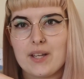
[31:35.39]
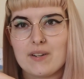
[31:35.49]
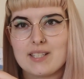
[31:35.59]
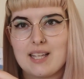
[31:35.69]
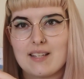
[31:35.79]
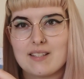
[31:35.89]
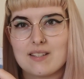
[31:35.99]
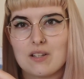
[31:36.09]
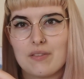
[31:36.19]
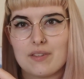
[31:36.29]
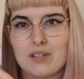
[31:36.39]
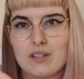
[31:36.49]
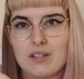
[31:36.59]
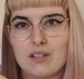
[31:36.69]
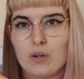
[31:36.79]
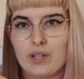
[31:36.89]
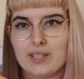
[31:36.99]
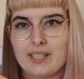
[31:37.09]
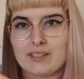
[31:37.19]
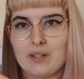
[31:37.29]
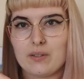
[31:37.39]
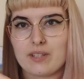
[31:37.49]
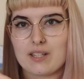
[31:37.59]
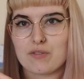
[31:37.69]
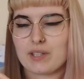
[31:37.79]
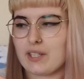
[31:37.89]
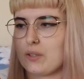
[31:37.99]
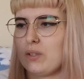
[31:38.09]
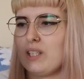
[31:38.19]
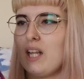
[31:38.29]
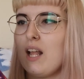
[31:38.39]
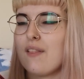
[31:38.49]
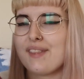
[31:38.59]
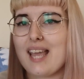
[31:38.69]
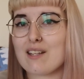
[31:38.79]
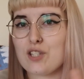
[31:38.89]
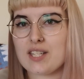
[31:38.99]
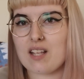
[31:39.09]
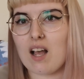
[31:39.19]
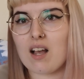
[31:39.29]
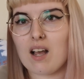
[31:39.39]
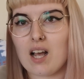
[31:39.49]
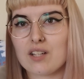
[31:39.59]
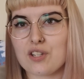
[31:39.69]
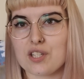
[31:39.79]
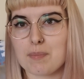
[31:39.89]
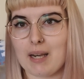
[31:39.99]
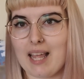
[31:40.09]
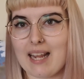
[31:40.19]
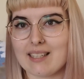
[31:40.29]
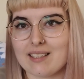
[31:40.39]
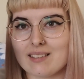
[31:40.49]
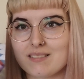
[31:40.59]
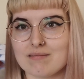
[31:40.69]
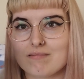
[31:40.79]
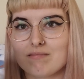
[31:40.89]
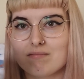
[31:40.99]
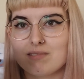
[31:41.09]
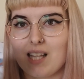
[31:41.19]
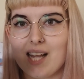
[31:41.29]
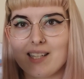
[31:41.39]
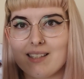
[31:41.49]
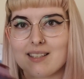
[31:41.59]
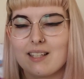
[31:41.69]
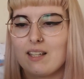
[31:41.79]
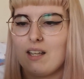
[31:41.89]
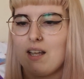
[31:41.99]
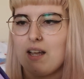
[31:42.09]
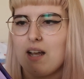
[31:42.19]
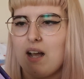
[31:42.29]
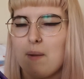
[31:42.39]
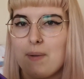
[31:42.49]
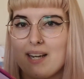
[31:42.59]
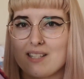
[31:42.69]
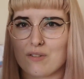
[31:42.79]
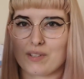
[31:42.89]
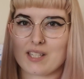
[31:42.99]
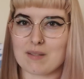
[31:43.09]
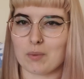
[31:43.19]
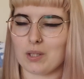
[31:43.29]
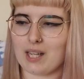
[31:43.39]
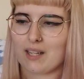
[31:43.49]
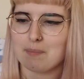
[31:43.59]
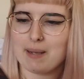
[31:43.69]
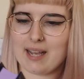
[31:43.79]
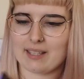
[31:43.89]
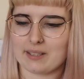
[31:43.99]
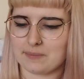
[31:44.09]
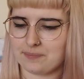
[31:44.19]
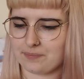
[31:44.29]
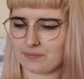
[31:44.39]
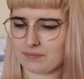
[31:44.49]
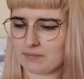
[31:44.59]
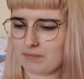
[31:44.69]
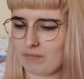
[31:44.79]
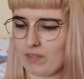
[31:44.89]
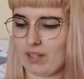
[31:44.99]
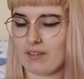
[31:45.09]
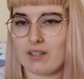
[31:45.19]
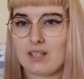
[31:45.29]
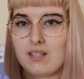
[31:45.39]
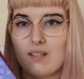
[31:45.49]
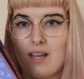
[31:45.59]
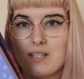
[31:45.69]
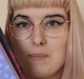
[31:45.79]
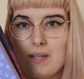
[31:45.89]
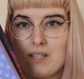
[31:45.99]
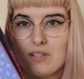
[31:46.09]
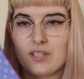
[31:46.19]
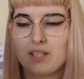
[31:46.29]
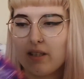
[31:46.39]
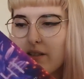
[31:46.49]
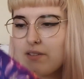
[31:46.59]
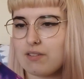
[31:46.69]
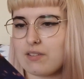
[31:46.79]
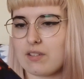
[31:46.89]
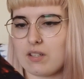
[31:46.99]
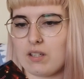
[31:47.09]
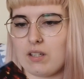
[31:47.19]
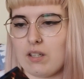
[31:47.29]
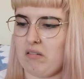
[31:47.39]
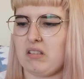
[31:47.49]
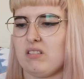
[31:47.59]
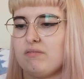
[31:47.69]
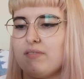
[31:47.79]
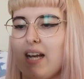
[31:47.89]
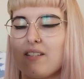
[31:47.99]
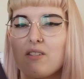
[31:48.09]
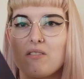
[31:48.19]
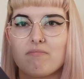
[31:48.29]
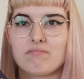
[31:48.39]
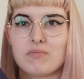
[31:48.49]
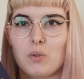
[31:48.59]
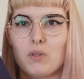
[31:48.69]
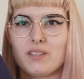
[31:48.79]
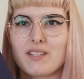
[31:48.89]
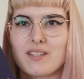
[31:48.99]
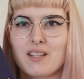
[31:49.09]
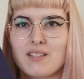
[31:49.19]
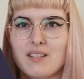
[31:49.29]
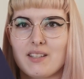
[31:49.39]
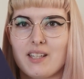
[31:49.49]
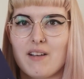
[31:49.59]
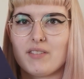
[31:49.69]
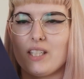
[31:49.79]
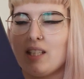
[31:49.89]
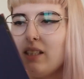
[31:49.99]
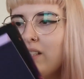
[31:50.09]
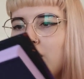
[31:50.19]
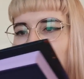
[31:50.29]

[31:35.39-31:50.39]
iridescence on the foiling though. That's really cool. The edges are just plain lilac, and it's a really small hardback. The end pages... oh, that's all that's under the cover.